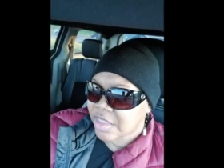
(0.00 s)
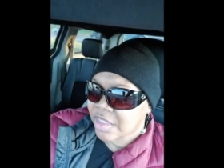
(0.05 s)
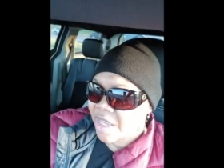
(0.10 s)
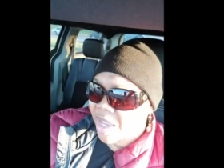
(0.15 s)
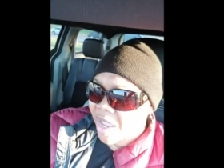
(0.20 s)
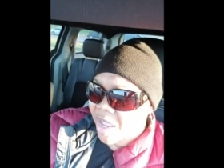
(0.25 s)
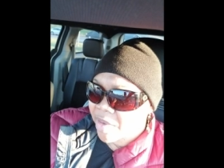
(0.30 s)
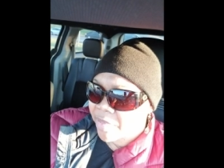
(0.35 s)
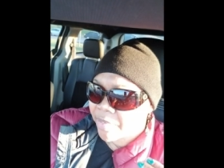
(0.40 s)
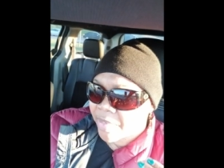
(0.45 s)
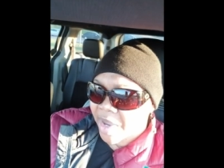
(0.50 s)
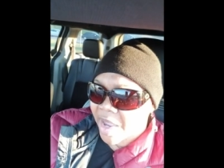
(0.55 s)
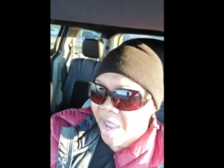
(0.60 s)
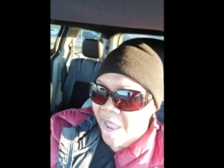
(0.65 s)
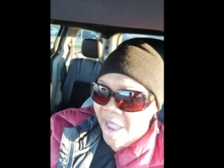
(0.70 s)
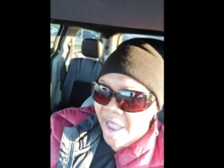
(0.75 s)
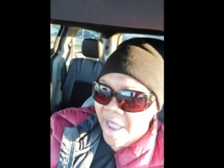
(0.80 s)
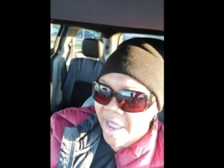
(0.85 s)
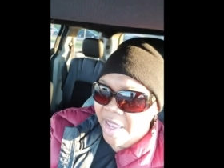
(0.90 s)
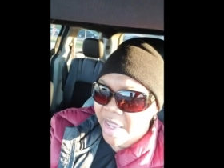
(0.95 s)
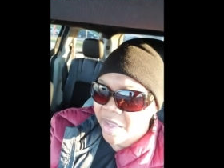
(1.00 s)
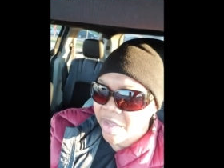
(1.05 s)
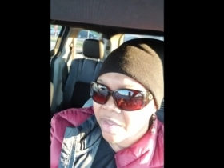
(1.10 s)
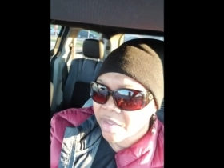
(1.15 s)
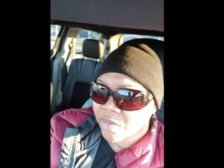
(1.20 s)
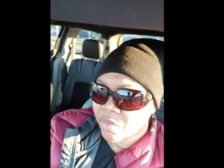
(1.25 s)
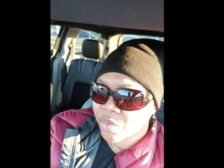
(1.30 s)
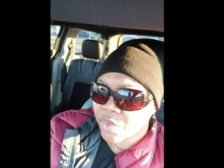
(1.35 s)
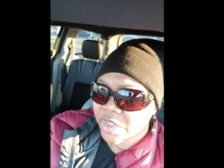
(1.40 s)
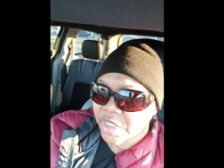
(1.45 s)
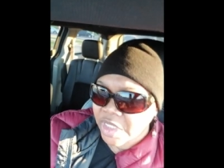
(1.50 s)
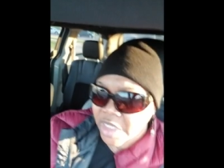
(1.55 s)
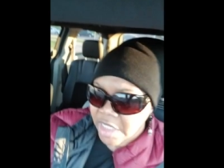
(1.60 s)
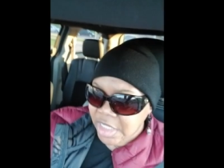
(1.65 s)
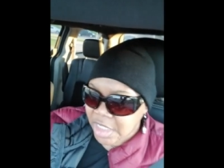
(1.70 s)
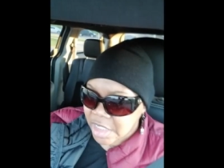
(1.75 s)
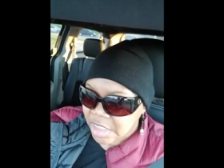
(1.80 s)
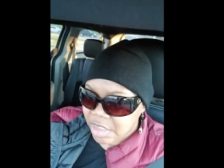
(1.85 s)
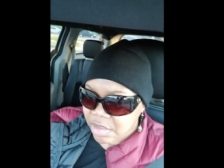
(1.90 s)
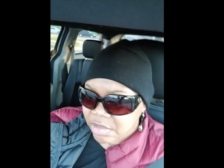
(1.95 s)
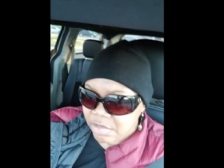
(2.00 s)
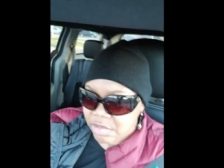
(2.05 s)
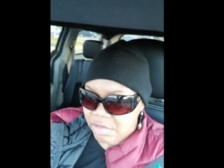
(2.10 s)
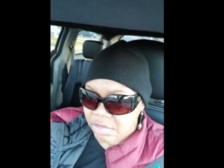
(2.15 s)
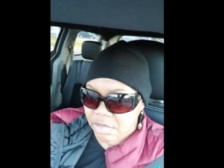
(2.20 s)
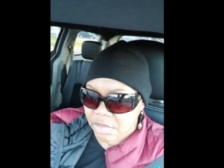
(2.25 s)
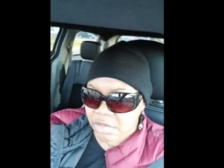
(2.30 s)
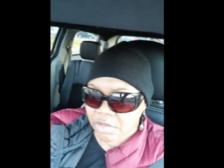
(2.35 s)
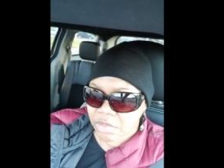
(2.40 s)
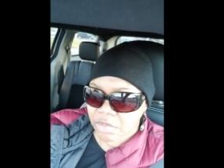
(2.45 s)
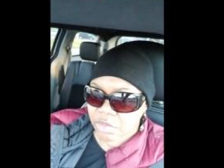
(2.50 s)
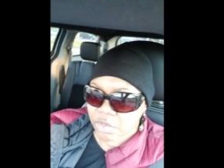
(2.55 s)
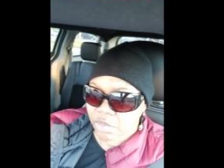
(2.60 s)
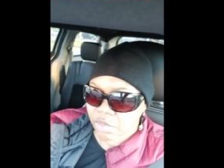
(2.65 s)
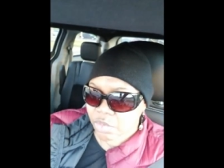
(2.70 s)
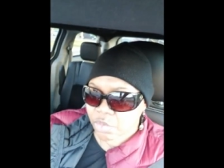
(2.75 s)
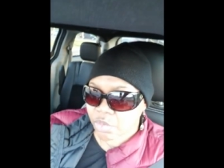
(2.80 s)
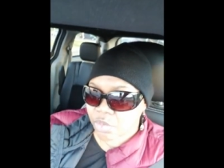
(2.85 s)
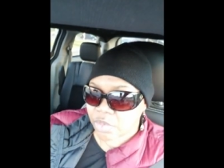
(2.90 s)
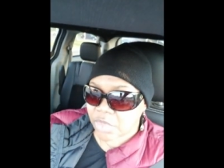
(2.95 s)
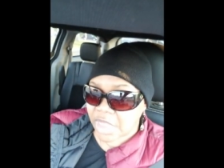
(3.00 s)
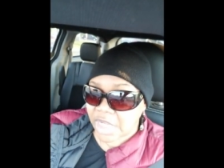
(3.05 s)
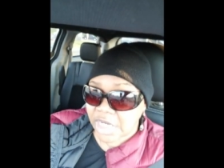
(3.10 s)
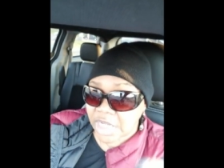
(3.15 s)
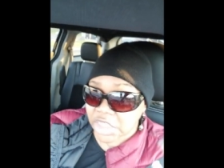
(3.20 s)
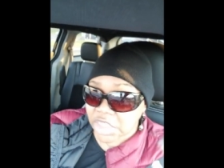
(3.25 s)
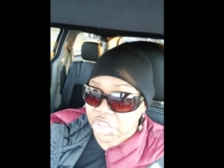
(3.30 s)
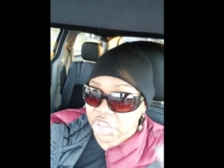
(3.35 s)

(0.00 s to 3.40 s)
I, my eye would get, and it's